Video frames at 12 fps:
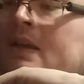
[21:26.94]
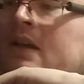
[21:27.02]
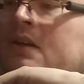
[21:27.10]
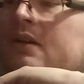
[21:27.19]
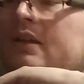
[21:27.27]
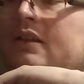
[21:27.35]

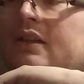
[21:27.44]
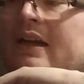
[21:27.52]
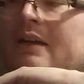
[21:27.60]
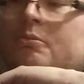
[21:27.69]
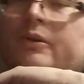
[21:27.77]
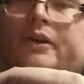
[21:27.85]
you get the
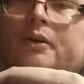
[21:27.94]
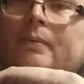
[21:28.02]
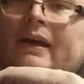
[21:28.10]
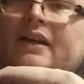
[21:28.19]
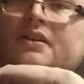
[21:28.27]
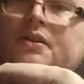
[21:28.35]
Lightbringer
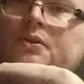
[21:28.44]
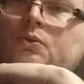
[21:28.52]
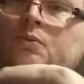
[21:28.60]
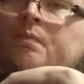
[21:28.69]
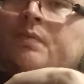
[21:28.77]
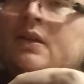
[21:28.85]
pack
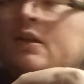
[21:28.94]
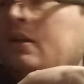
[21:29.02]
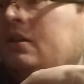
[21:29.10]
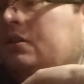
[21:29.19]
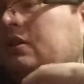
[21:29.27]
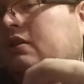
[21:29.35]
too.
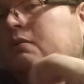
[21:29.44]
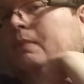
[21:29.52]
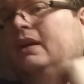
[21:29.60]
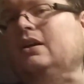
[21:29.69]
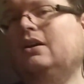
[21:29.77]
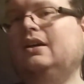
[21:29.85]
Just
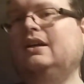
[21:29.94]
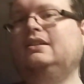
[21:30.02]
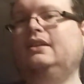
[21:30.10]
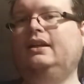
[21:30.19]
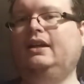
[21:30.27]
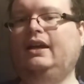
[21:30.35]
because
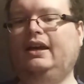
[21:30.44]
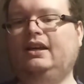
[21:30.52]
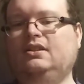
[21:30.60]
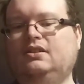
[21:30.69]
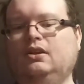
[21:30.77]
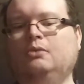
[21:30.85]
it
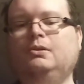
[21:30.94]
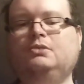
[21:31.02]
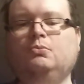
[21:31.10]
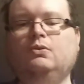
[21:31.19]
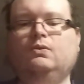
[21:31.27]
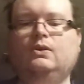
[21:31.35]
adds so much
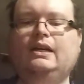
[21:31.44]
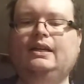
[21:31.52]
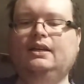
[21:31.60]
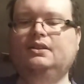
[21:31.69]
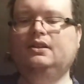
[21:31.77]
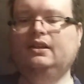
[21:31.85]
more
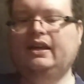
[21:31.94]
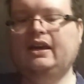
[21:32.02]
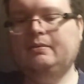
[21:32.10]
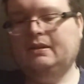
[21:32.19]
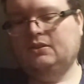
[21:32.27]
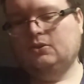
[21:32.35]
variety to the
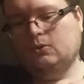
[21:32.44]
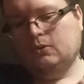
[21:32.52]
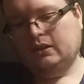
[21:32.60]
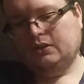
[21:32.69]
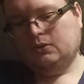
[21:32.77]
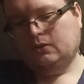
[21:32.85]
game that's
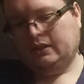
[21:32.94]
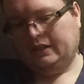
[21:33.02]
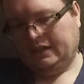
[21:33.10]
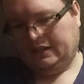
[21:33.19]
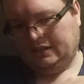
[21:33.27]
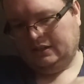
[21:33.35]
sorely, sorely
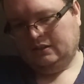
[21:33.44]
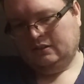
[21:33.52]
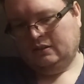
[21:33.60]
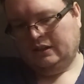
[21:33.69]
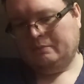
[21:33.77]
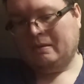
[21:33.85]
needed,
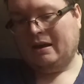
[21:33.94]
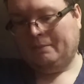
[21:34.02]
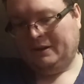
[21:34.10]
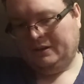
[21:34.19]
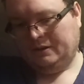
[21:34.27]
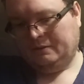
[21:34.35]
in my
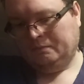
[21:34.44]
opinion,